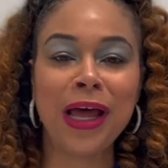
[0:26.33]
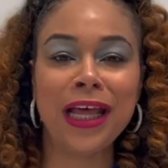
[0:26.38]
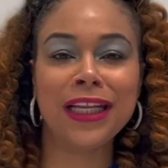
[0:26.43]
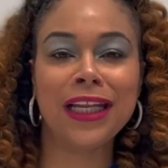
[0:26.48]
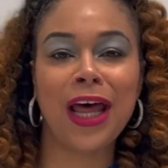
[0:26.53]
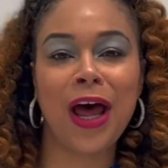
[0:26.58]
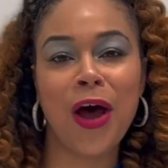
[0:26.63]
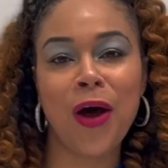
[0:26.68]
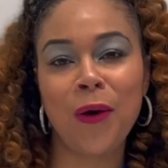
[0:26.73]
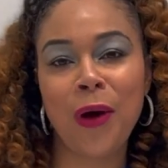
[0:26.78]

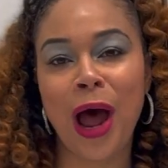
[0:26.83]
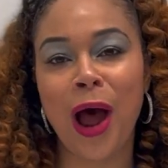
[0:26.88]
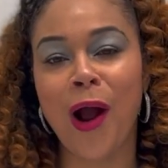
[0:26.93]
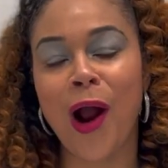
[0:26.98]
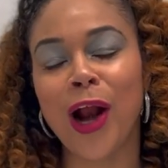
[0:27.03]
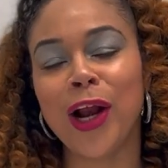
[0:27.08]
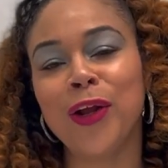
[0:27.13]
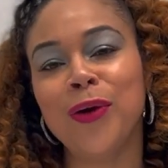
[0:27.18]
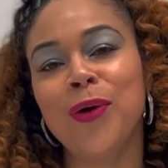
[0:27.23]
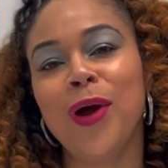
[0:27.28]
Hello, how
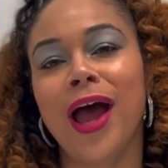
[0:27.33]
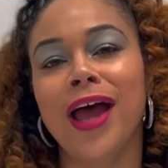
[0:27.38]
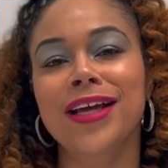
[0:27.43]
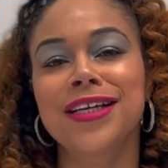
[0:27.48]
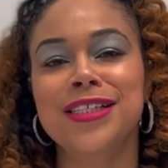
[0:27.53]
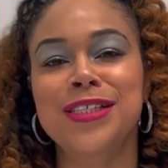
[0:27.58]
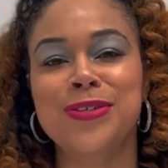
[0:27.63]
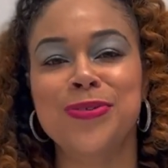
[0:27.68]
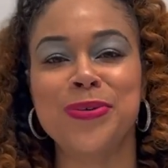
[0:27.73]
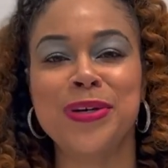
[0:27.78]
are you
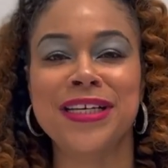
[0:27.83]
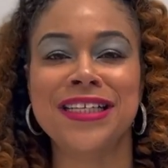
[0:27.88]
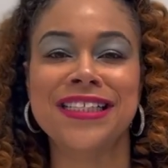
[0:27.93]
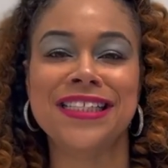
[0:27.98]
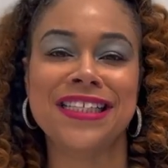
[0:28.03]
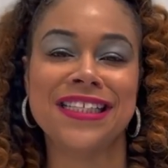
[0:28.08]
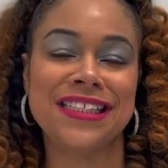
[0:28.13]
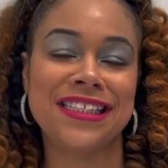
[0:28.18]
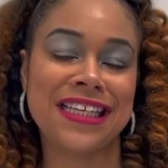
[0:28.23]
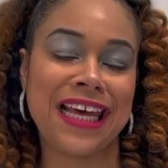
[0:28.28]
guys doing
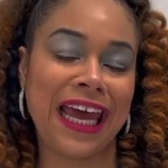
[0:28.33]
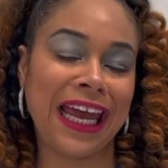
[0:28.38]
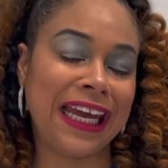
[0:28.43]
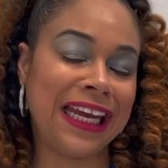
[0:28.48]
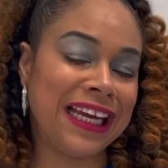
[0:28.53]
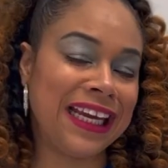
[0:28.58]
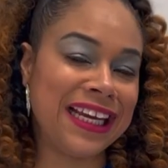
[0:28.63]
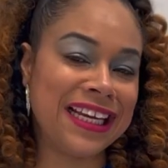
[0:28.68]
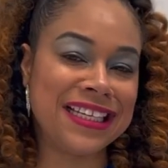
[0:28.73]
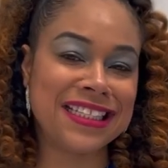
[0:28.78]
today?
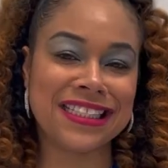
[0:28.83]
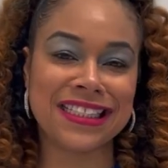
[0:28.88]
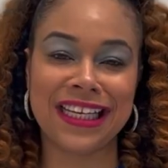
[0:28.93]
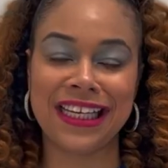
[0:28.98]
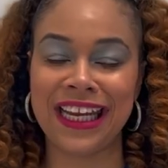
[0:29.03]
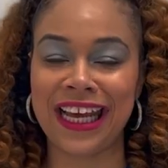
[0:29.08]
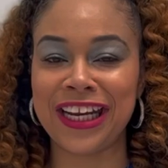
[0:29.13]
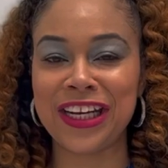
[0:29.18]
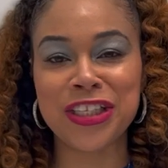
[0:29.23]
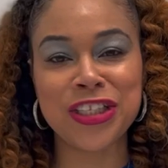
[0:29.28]
It is
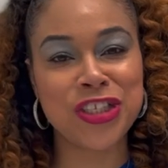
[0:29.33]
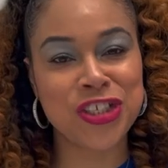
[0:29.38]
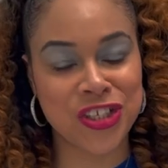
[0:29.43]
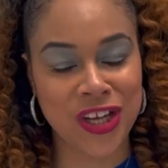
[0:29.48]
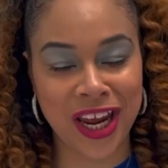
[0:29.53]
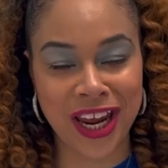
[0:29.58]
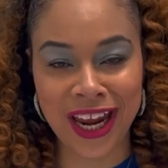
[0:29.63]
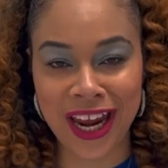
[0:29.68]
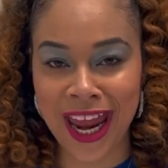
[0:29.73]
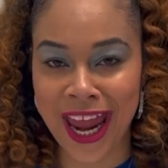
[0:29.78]
Lynetta
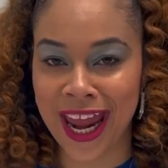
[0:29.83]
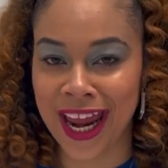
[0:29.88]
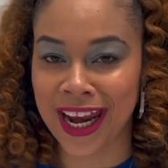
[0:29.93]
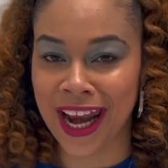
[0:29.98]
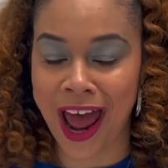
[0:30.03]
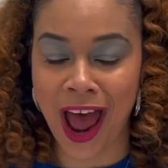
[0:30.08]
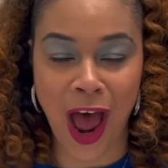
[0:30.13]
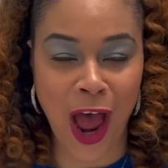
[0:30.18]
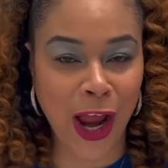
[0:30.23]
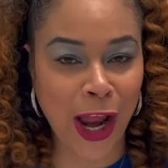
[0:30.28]
Shay
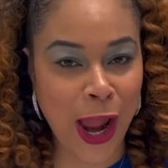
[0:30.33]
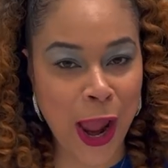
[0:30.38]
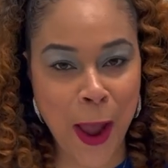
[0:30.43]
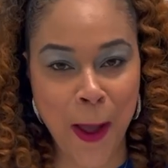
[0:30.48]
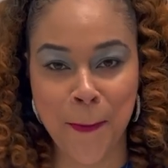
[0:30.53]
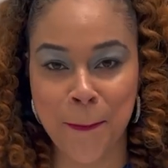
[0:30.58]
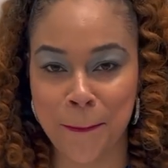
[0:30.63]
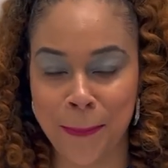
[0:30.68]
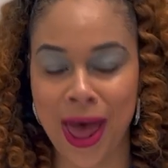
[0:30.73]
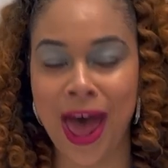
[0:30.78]
and I
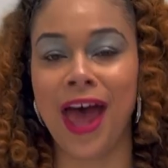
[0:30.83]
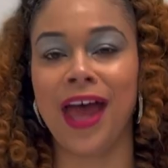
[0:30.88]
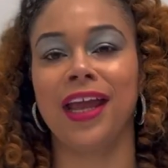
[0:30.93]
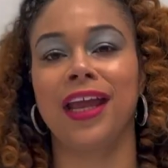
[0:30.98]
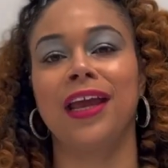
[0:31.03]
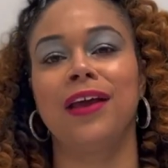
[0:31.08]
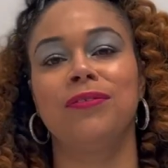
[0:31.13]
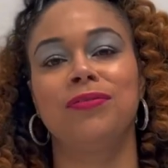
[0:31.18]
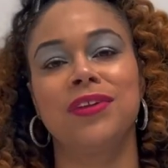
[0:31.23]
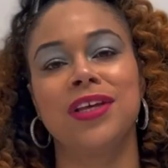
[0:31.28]
am back.
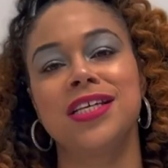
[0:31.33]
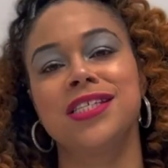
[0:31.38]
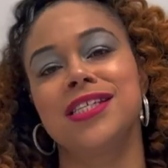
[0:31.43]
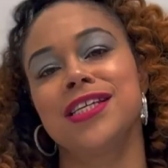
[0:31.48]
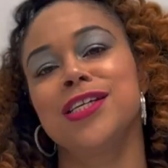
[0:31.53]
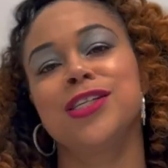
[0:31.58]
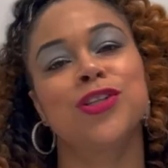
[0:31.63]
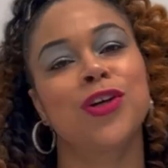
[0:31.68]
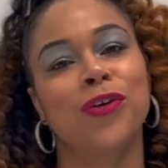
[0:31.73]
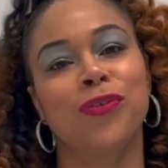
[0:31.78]
If this
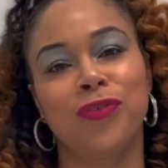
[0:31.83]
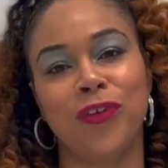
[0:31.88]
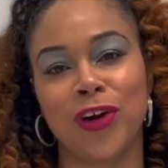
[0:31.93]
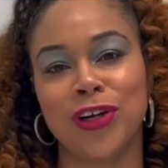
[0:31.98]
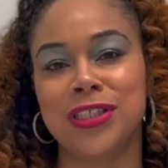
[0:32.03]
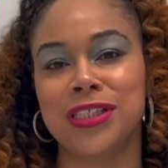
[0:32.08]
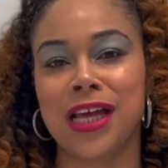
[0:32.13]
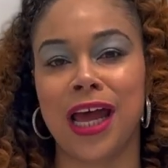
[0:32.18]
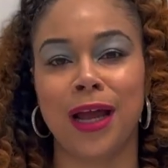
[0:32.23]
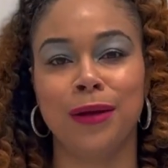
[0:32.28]
is your
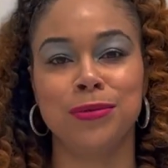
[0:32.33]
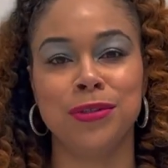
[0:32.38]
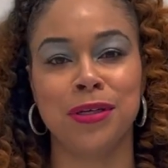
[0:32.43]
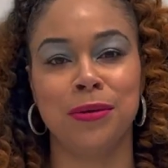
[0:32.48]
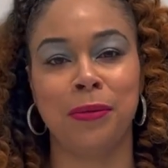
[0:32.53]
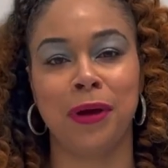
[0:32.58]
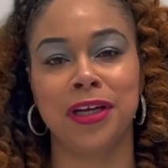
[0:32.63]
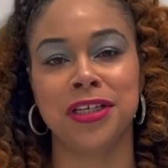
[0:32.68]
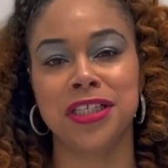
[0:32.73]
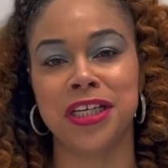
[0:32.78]
first time to
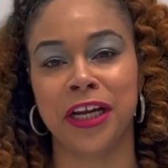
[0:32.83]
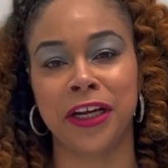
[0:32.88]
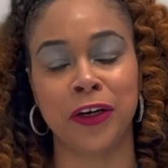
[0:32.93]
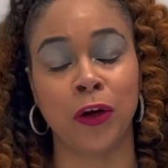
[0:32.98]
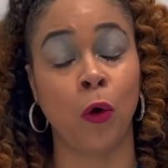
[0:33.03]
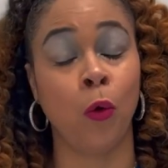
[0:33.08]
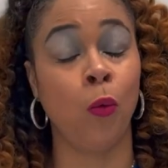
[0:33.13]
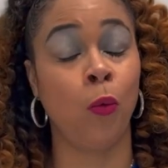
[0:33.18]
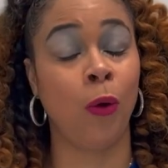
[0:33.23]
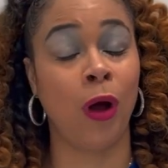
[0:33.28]
my
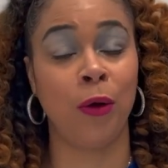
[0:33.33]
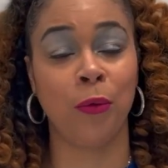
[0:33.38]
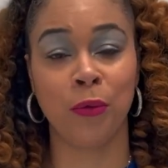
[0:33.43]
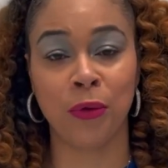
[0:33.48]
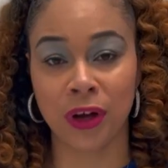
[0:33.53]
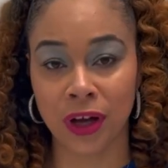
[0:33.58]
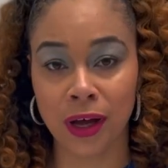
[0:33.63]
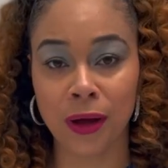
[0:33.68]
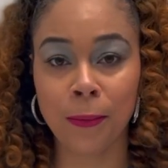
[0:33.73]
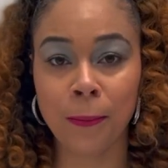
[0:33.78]
channel,
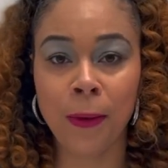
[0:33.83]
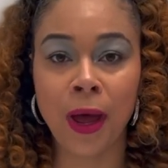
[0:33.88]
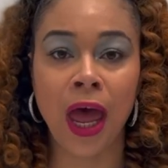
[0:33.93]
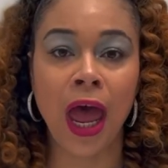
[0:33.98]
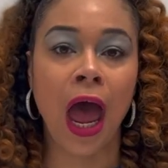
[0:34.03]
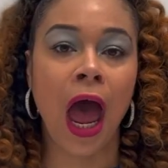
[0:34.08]
welcome.